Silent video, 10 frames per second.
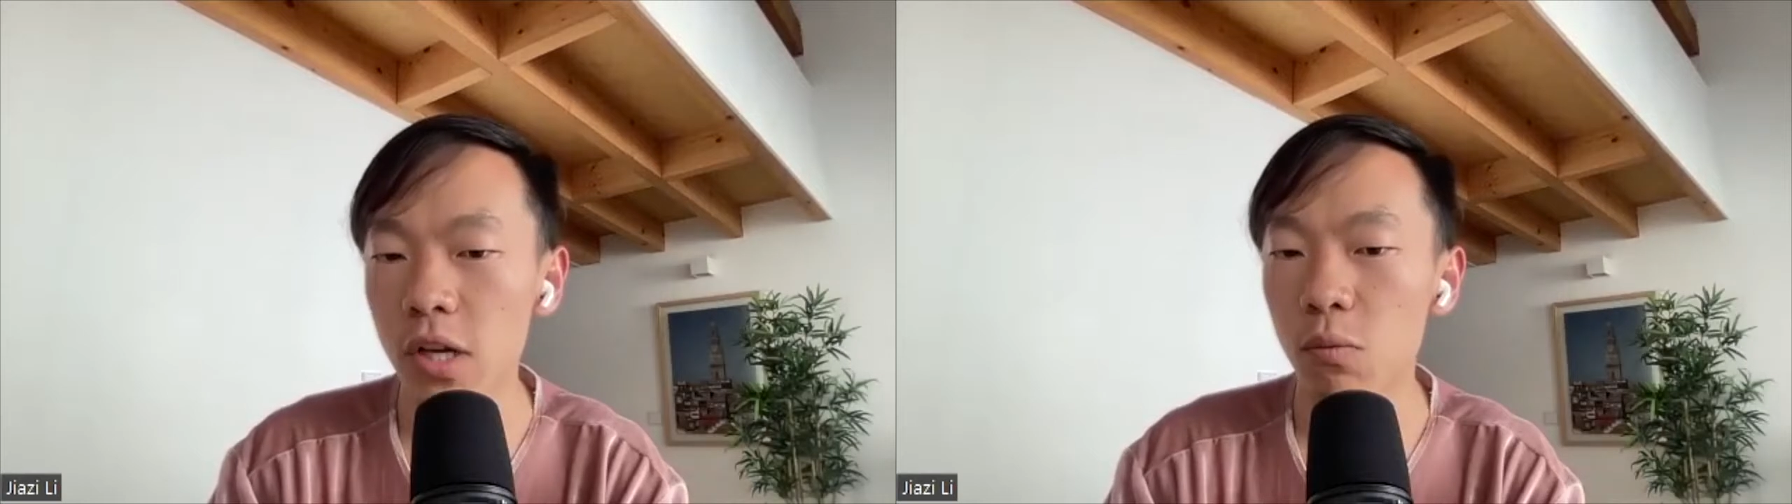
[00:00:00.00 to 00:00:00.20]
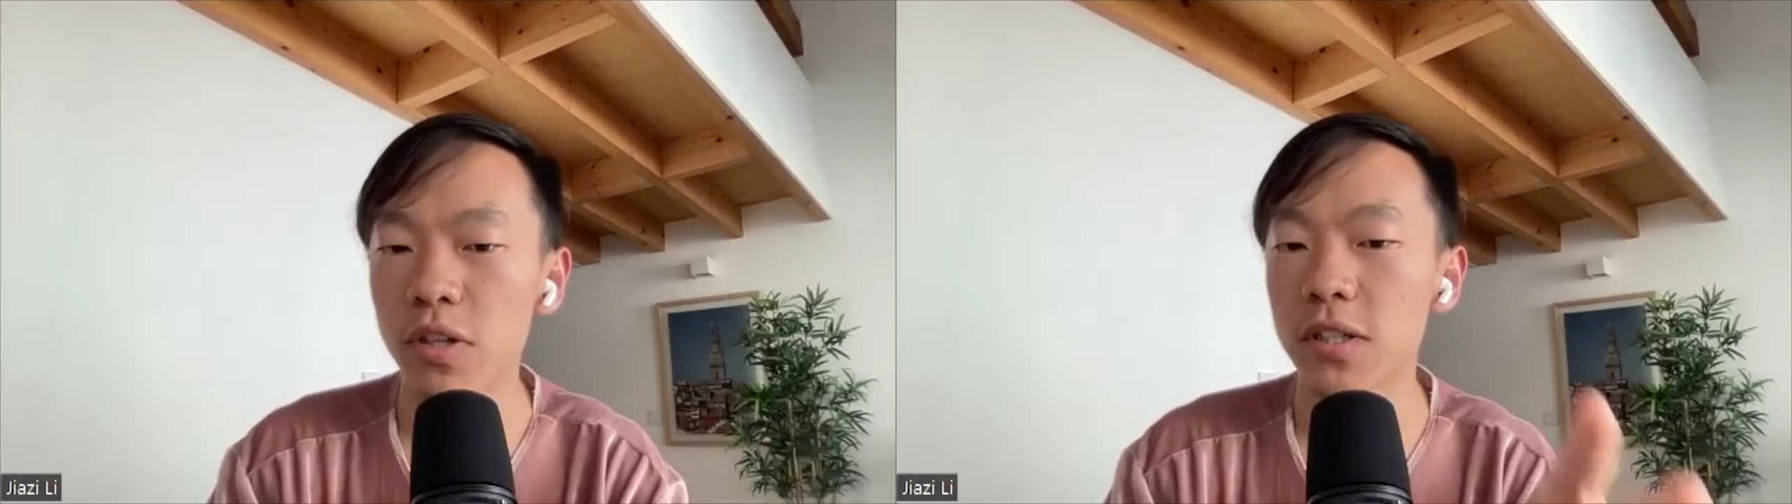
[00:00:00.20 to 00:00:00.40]

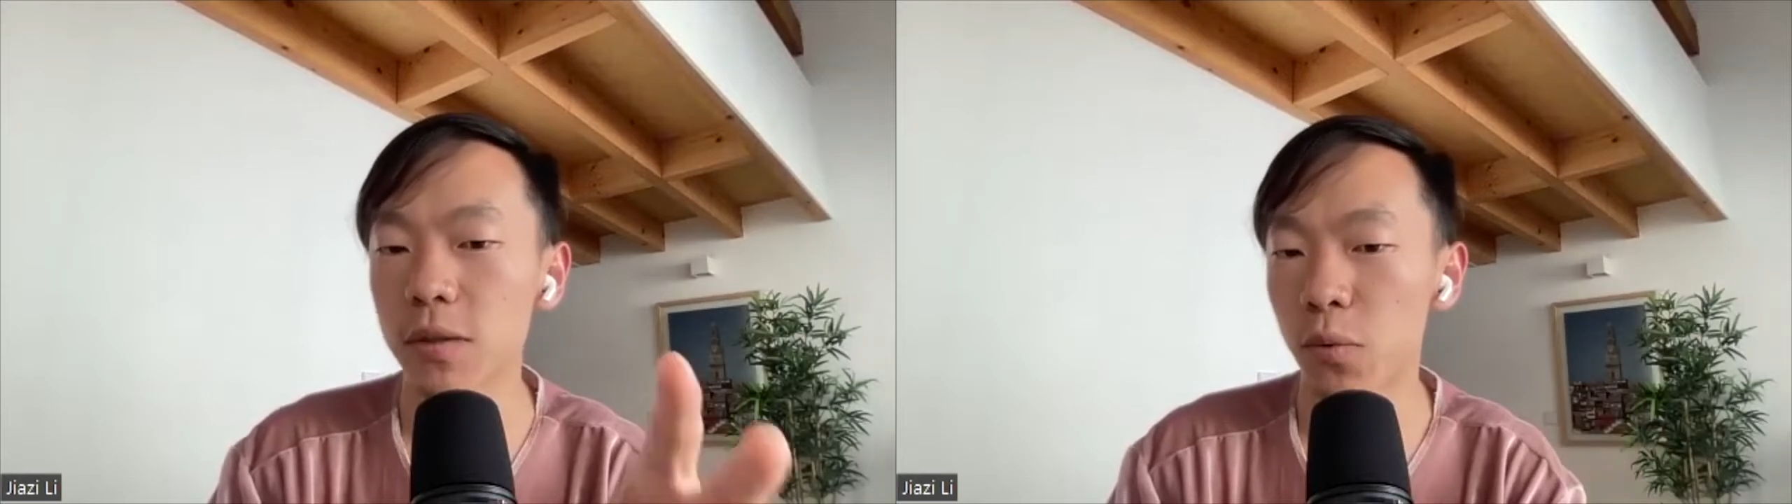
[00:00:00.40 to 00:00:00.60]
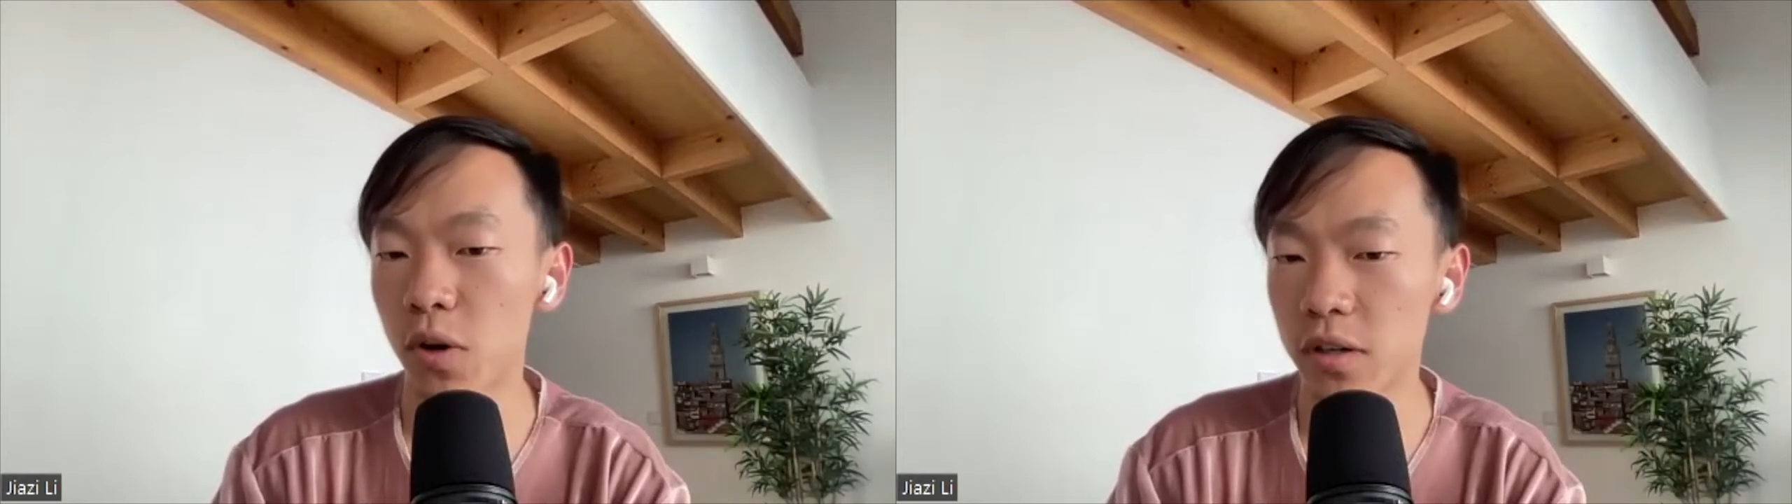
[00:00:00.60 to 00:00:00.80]
which is a
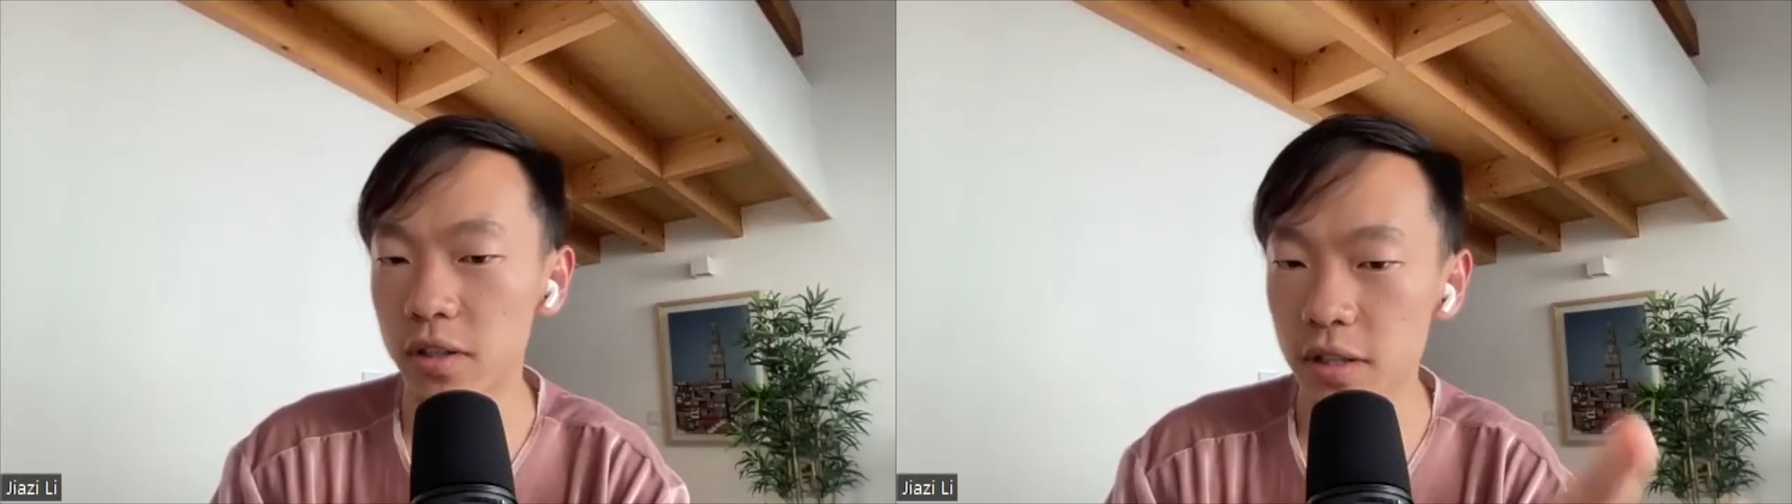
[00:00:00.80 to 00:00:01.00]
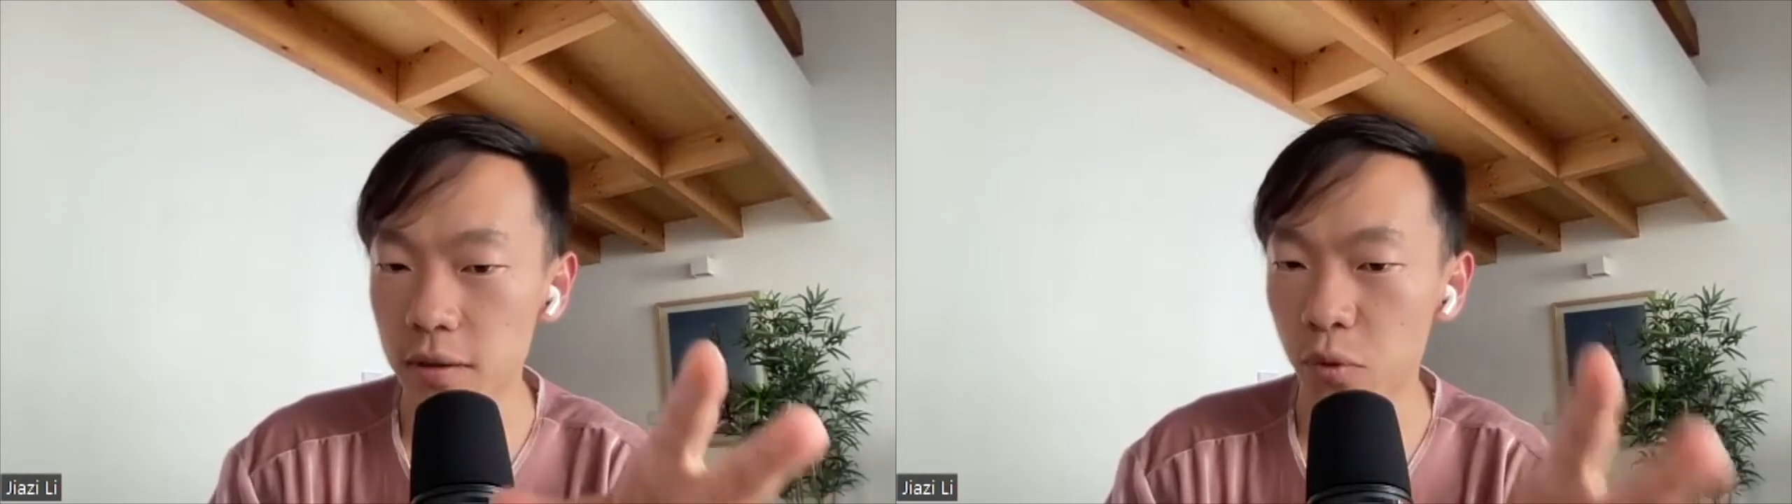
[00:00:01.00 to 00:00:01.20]

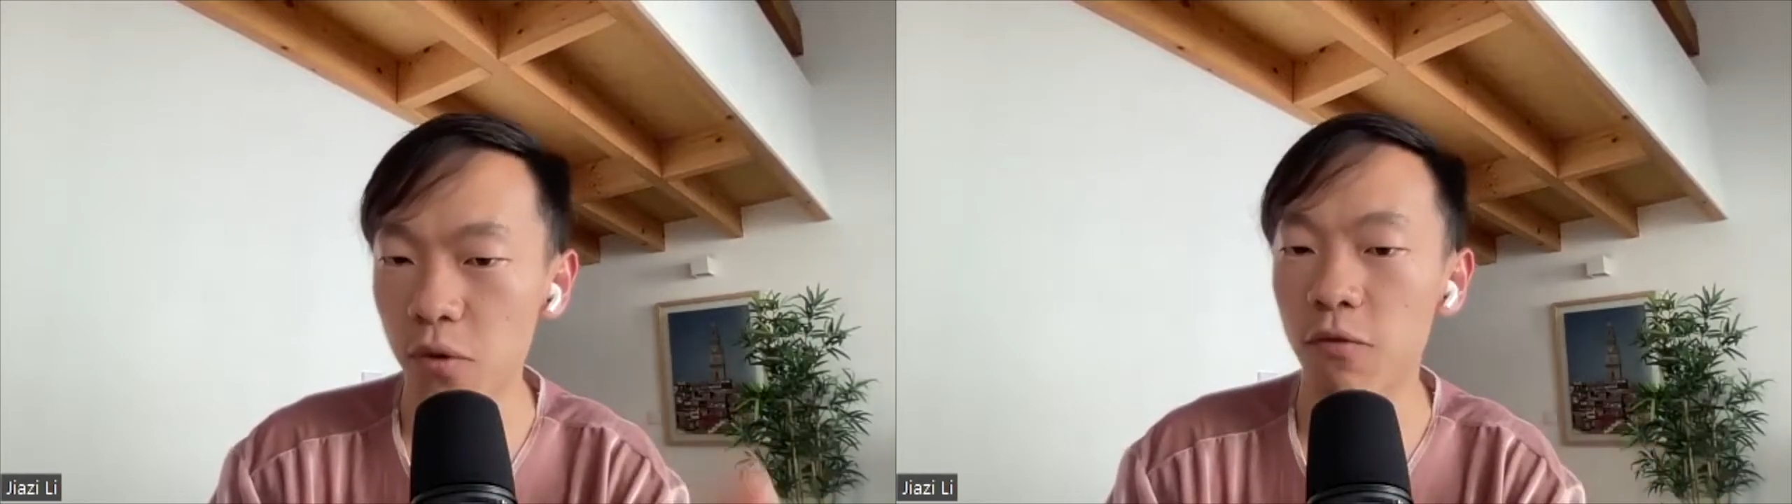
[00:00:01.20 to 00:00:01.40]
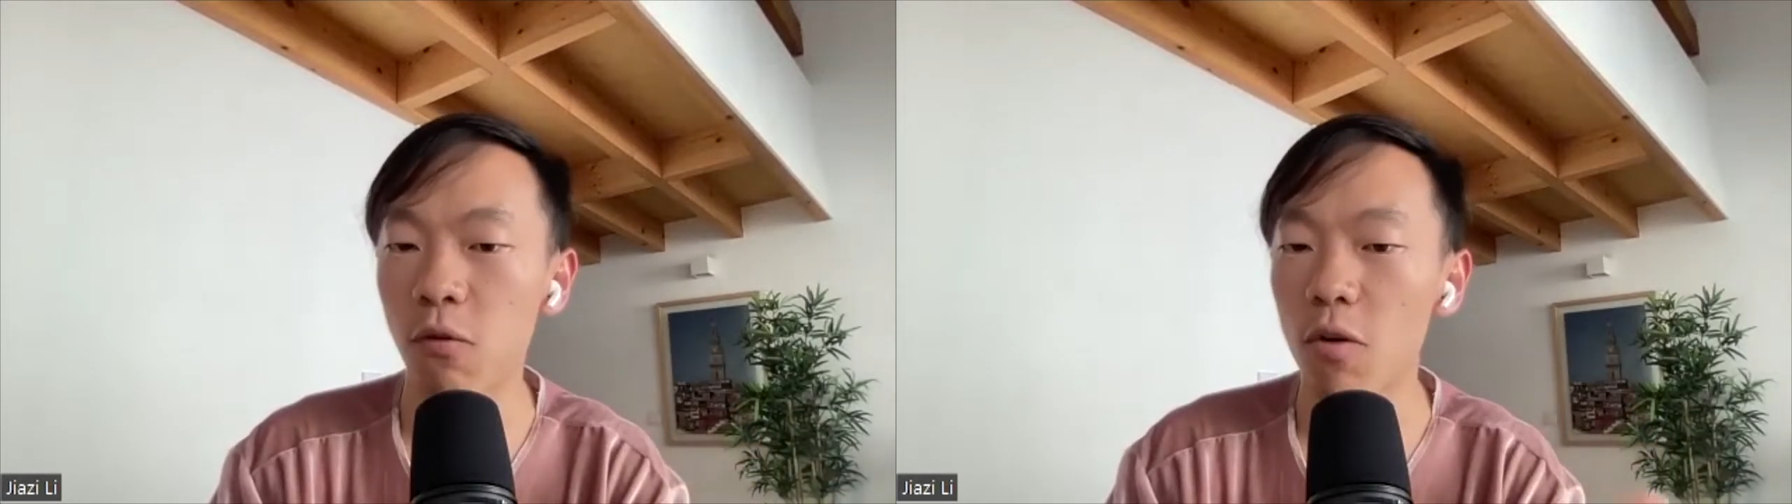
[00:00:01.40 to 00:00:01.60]
person
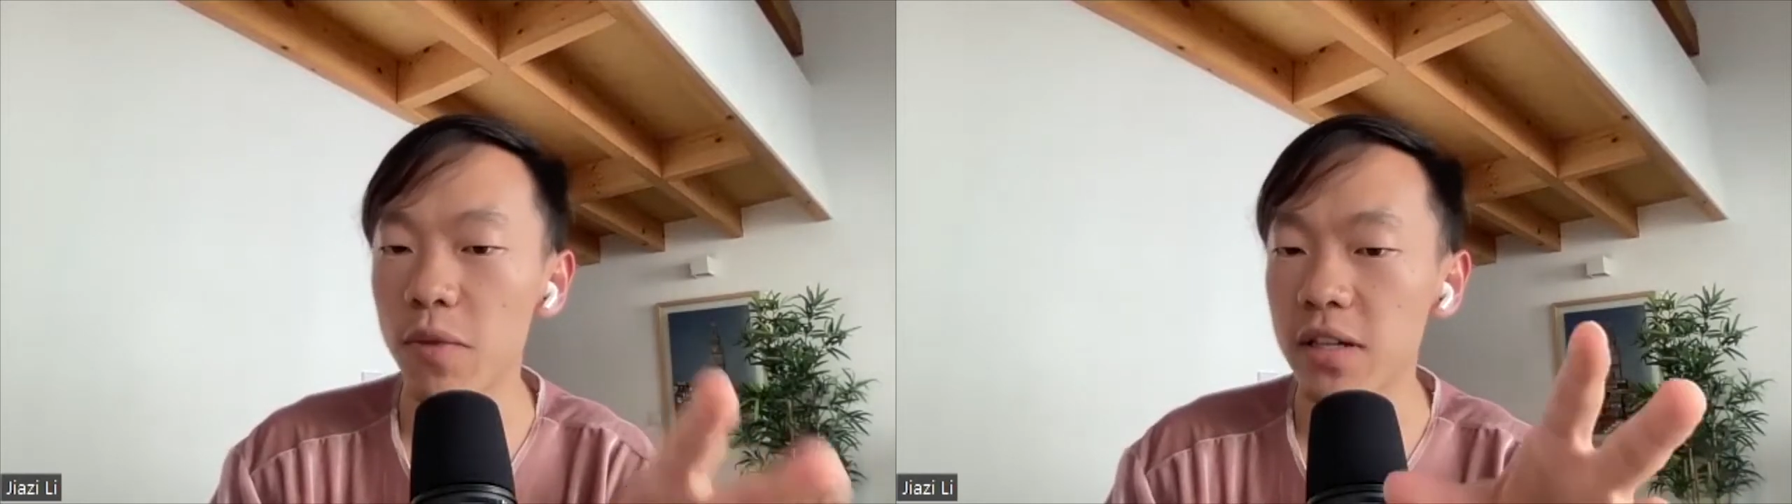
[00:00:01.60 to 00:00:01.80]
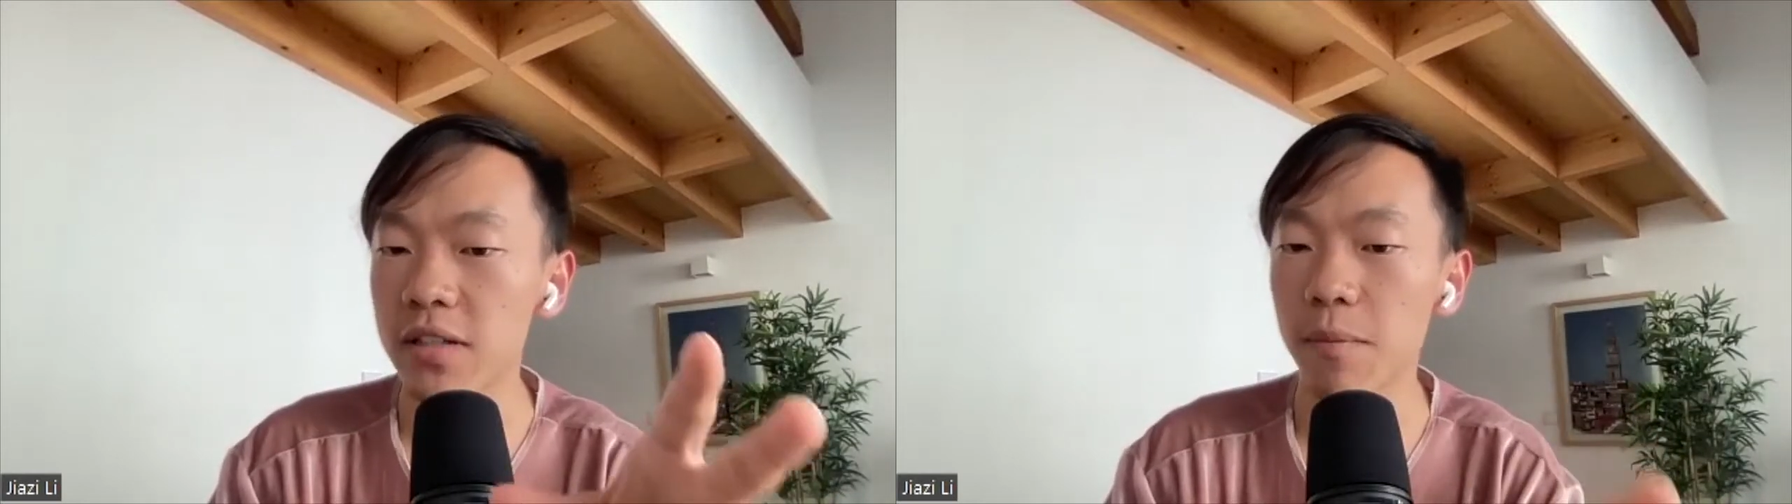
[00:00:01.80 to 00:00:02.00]

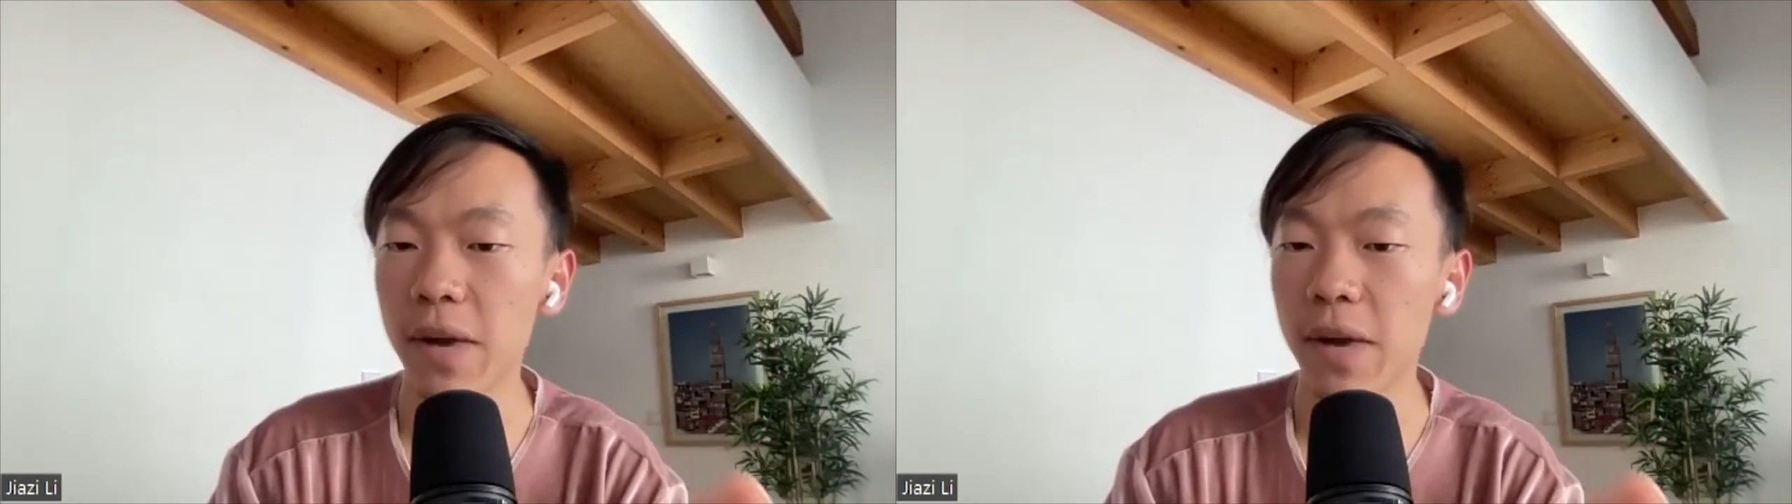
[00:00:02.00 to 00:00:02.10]
performing some